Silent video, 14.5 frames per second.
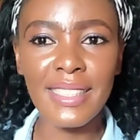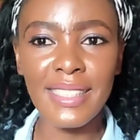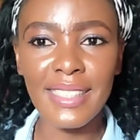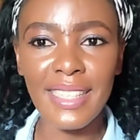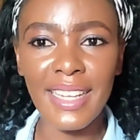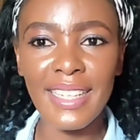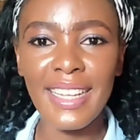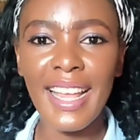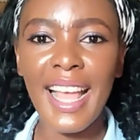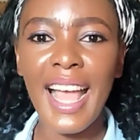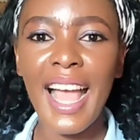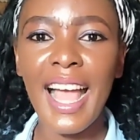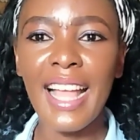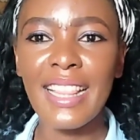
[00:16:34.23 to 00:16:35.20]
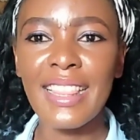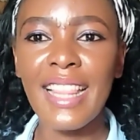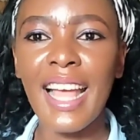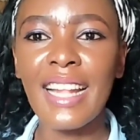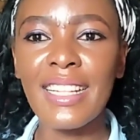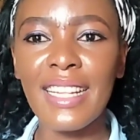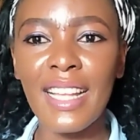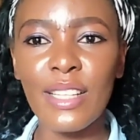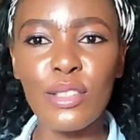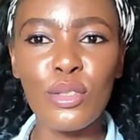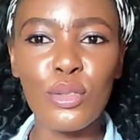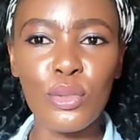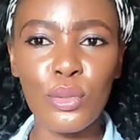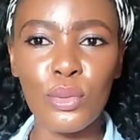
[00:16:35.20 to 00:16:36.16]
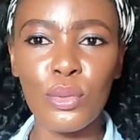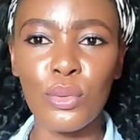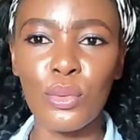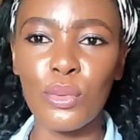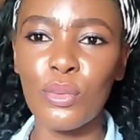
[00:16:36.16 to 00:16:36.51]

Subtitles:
needed, and that led to